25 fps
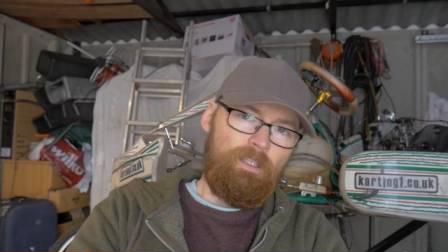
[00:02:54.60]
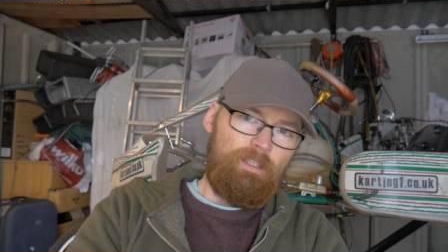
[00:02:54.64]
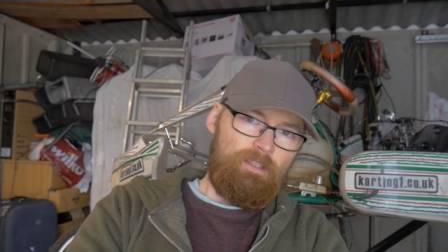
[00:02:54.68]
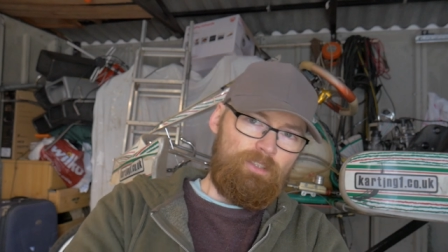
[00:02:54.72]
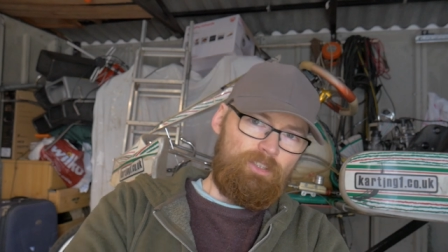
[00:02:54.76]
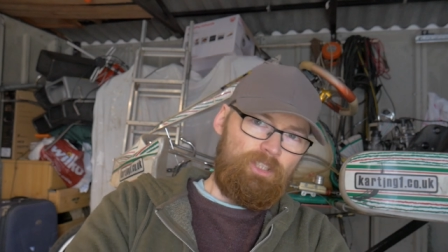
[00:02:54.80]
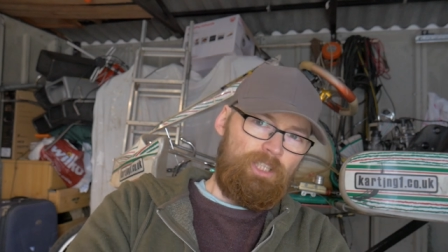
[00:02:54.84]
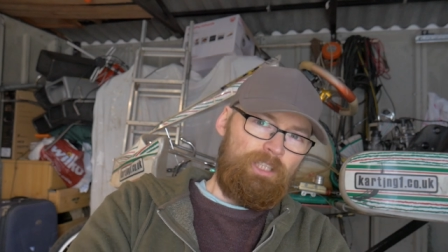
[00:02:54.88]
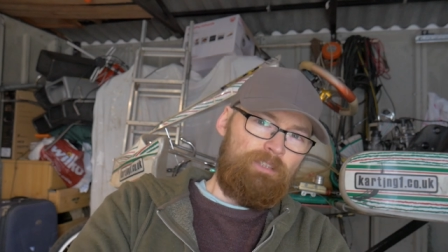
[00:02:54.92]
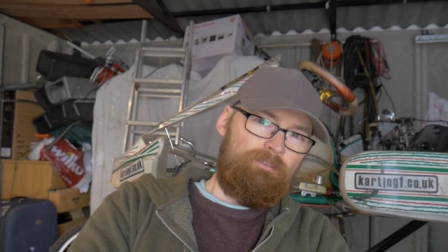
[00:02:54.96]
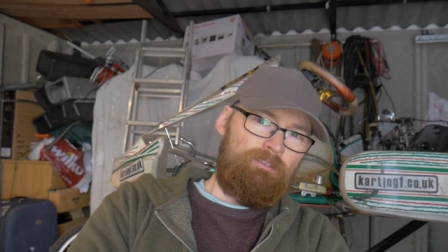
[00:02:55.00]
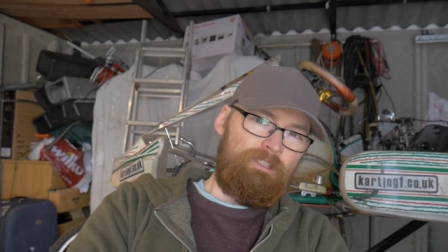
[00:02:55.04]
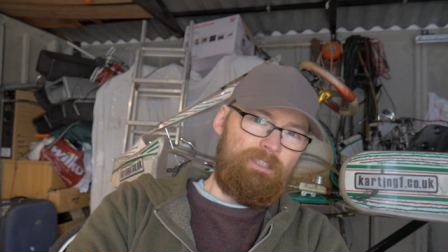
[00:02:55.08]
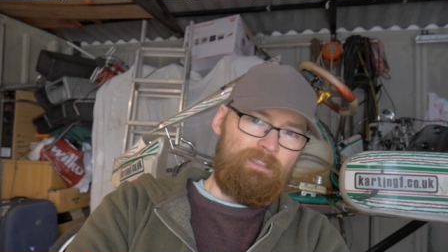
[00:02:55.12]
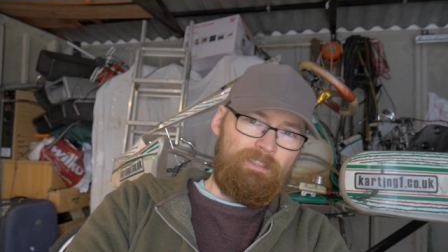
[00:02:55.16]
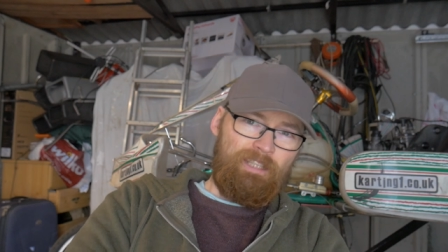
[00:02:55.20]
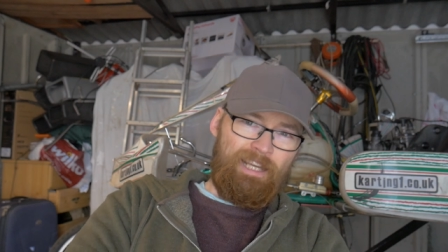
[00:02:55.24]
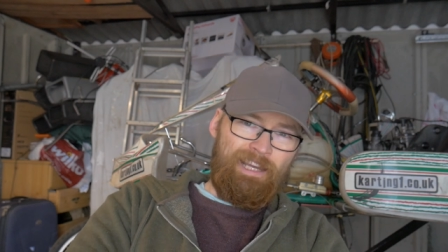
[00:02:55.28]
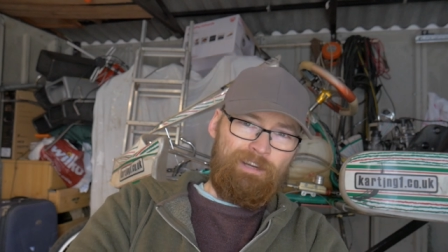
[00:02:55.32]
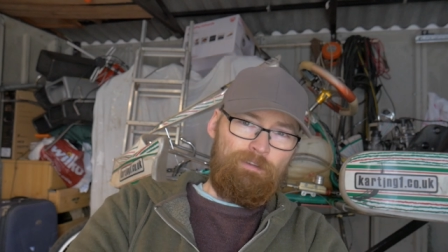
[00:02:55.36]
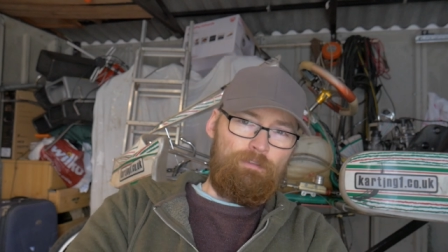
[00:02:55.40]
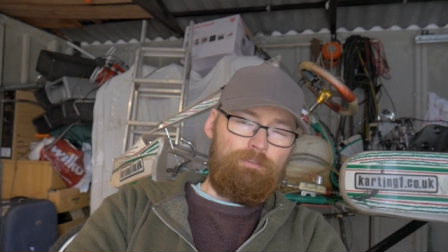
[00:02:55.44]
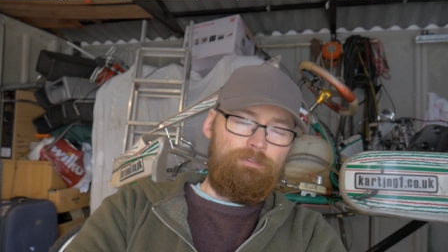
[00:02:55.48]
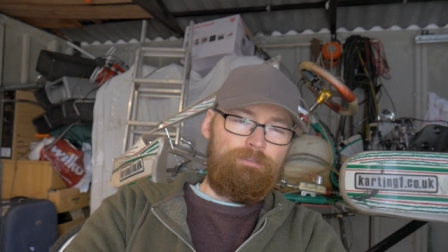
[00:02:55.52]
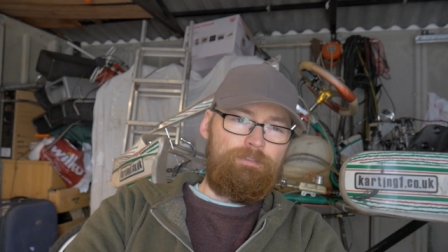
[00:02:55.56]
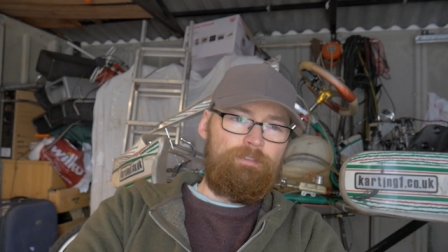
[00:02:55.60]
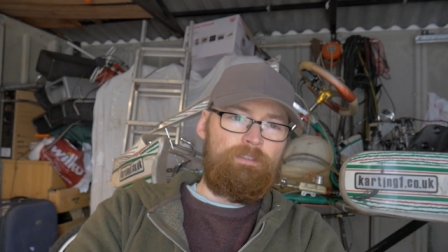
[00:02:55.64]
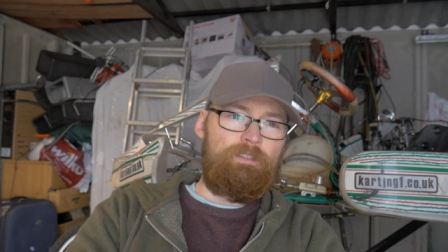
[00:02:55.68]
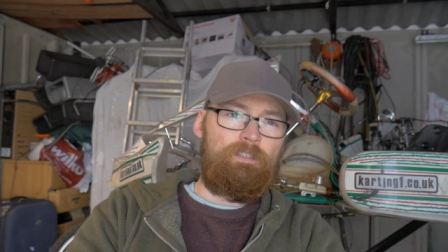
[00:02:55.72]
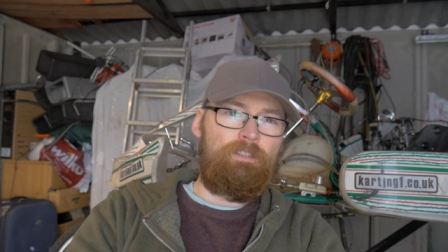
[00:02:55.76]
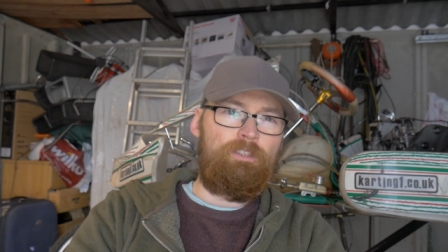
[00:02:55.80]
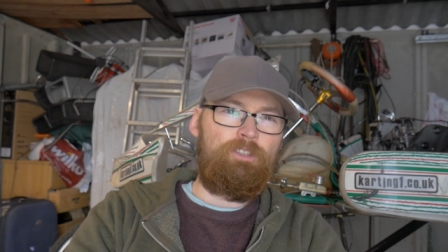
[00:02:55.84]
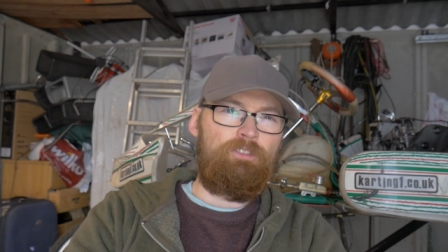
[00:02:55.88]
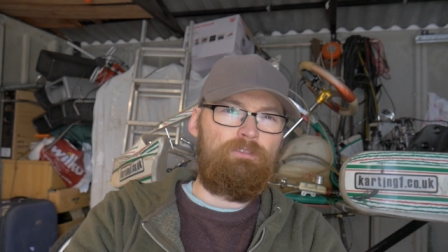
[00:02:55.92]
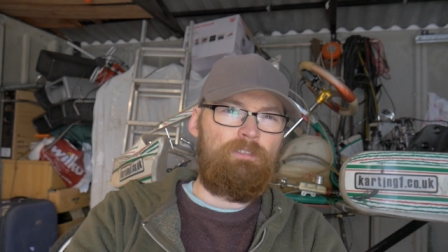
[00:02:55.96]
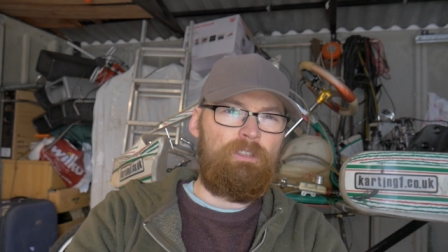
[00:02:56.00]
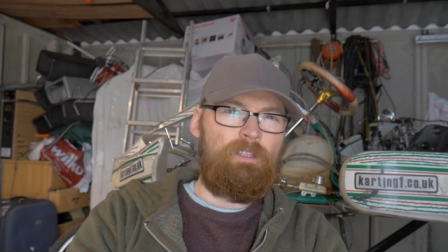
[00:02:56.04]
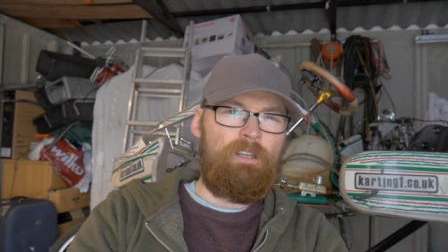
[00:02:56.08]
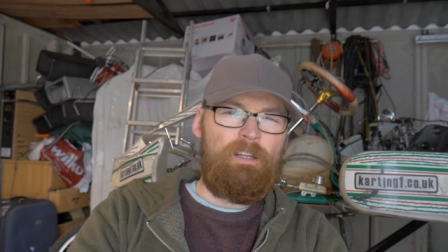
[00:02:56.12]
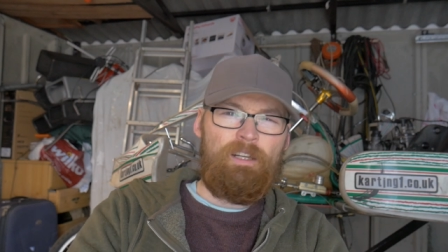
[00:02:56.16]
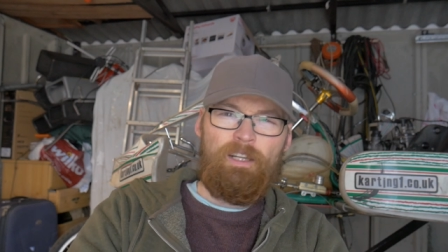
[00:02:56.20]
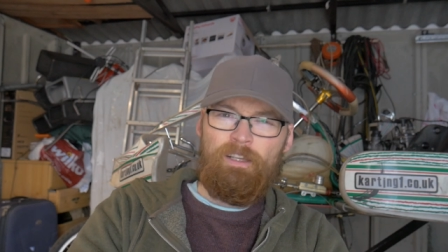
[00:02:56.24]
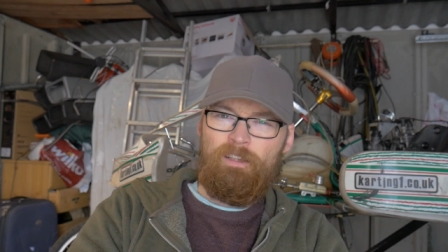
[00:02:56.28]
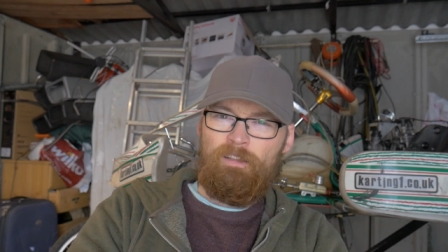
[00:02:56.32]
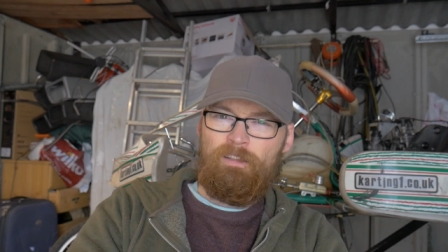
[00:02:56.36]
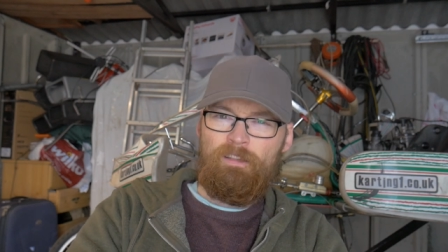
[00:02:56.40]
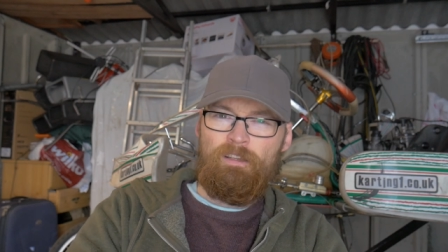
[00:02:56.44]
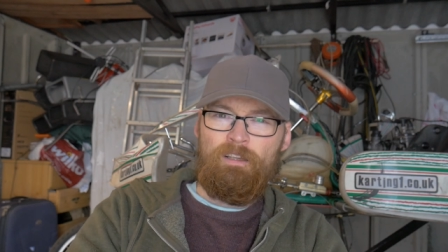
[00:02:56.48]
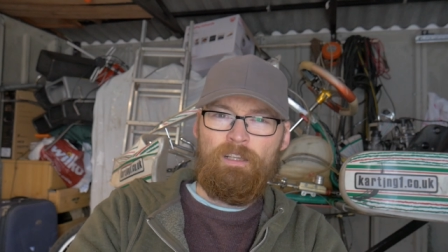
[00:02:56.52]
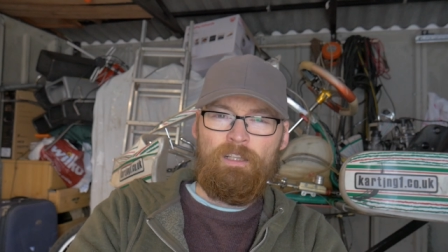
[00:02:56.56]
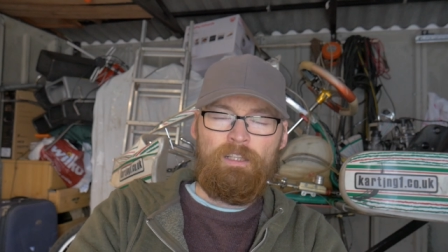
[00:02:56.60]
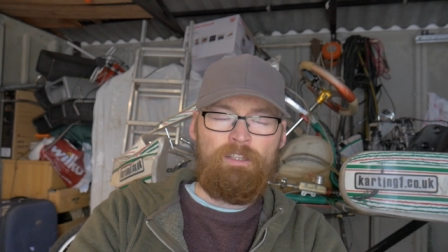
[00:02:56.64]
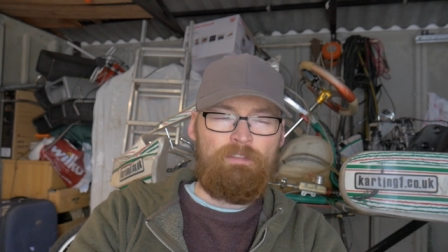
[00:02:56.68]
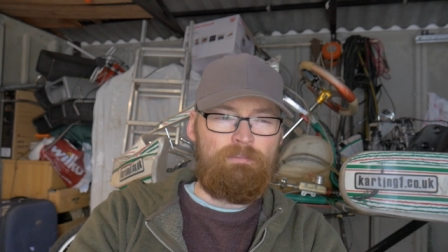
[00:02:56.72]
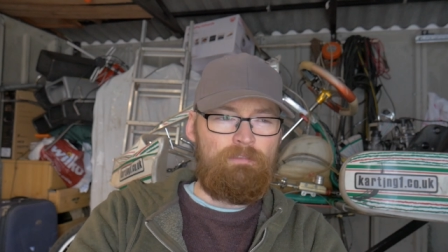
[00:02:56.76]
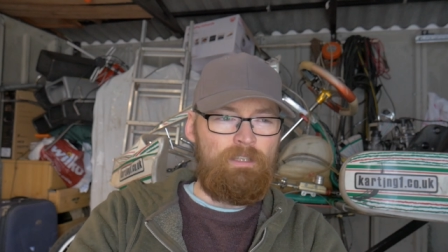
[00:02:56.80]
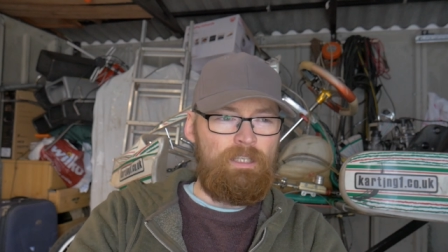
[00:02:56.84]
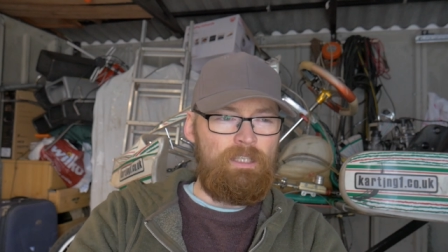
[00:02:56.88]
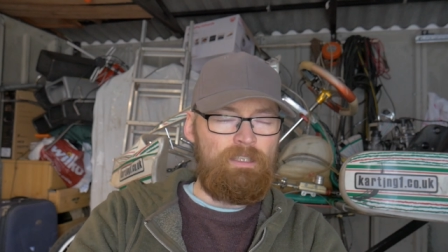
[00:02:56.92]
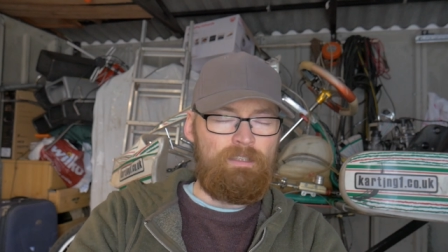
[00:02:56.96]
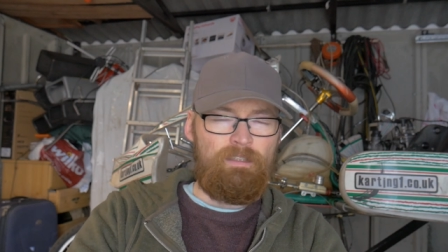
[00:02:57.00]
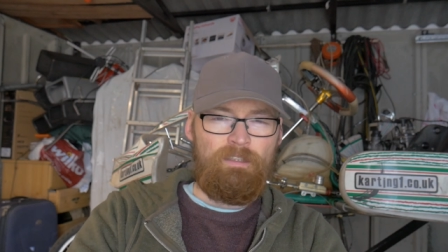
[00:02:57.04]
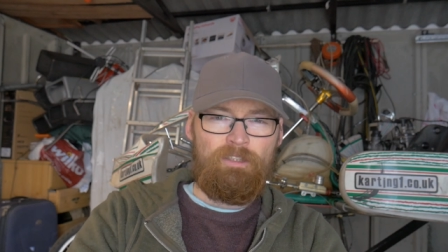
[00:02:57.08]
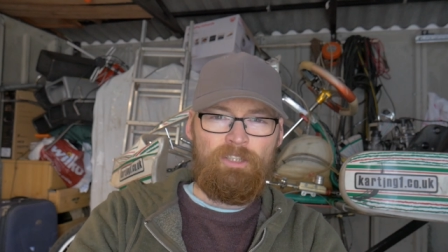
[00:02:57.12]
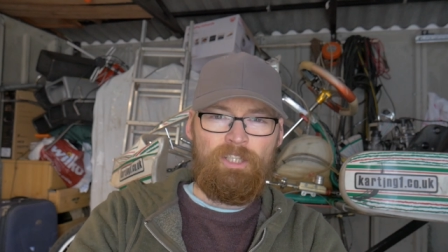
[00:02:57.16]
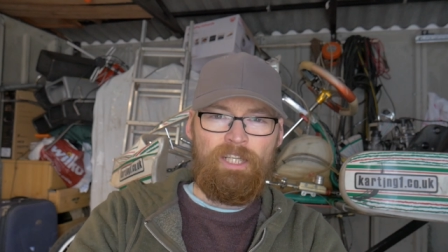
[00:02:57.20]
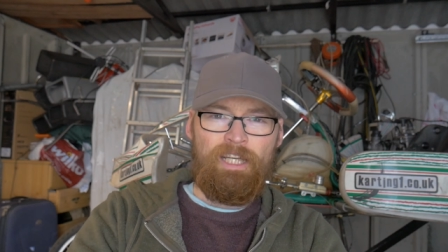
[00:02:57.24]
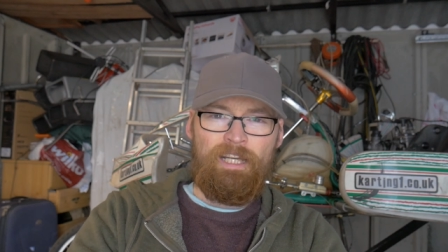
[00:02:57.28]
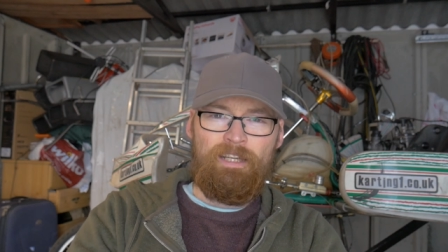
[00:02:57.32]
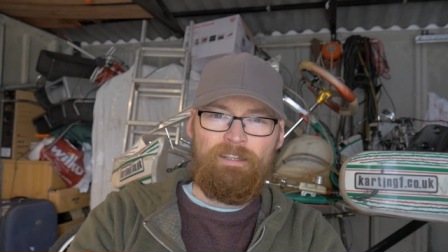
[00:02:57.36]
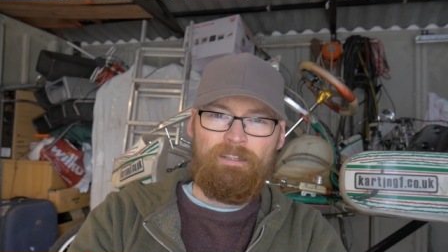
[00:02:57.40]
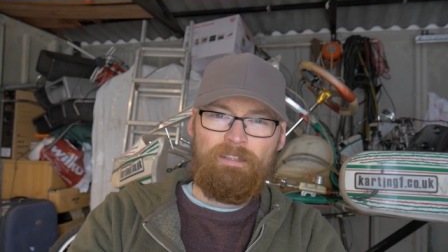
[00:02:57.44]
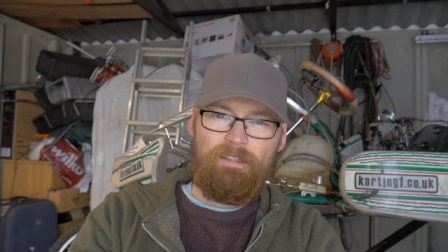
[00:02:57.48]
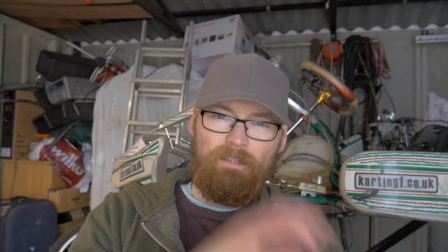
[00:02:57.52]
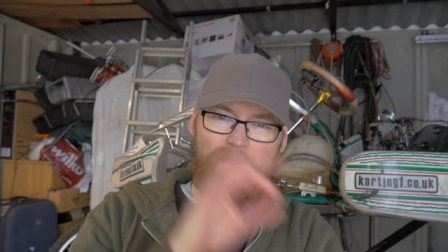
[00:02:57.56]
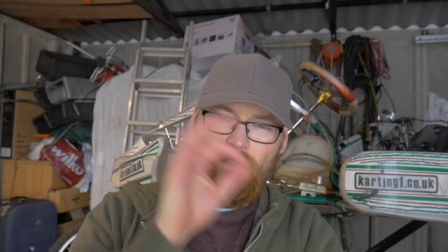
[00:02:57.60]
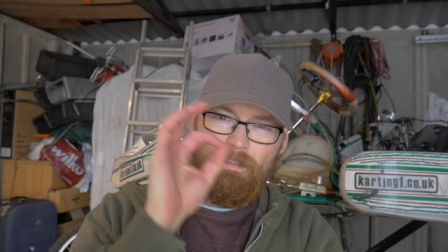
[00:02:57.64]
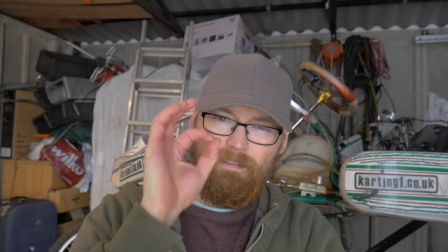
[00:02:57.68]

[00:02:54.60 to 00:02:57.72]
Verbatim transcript: She owned an Alfa Stradale 33, so she had